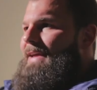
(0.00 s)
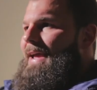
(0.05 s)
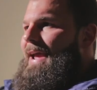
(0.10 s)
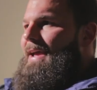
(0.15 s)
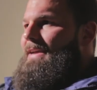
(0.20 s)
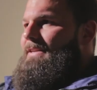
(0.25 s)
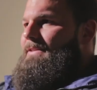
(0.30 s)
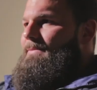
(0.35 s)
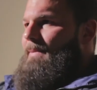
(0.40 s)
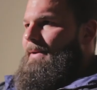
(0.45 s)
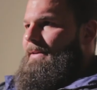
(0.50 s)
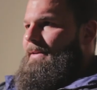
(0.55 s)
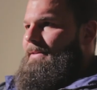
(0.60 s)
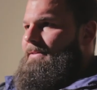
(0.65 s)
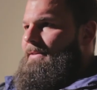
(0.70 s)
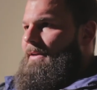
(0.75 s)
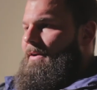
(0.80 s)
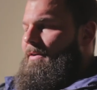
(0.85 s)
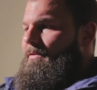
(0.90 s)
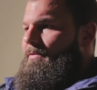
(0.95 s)
that we found that
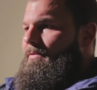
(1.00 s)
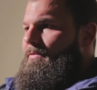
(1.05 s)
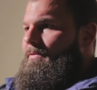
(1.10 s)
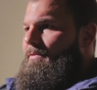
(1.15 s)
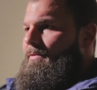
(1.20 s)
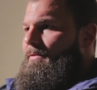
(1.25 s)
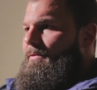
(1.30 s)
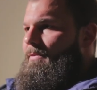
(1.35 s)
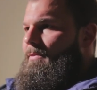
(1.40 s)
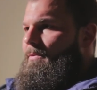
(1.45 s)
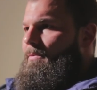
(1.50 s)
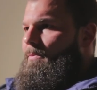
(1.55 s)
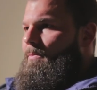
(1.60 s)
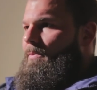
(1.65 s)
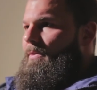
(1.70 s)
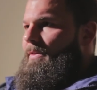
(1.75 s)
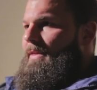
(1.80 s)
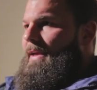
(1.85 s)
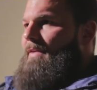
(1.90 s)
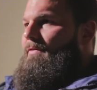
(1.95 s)
is a success in their
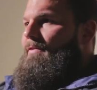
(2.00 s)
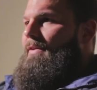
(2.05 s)
lives,